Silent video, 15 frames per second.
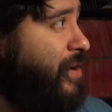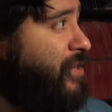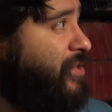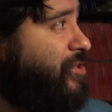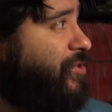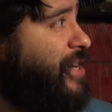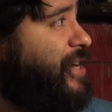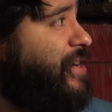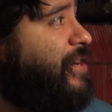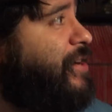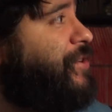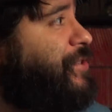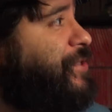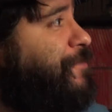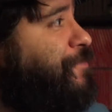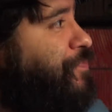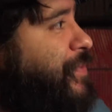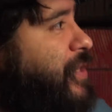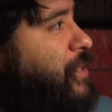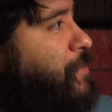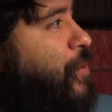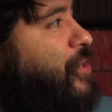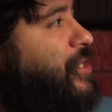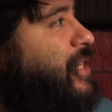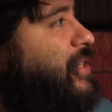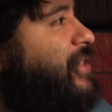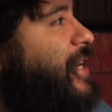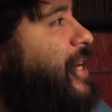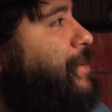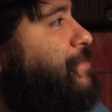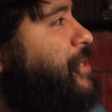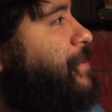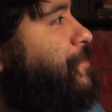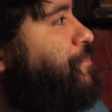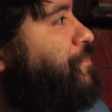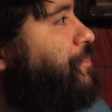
So here it goes. This person claims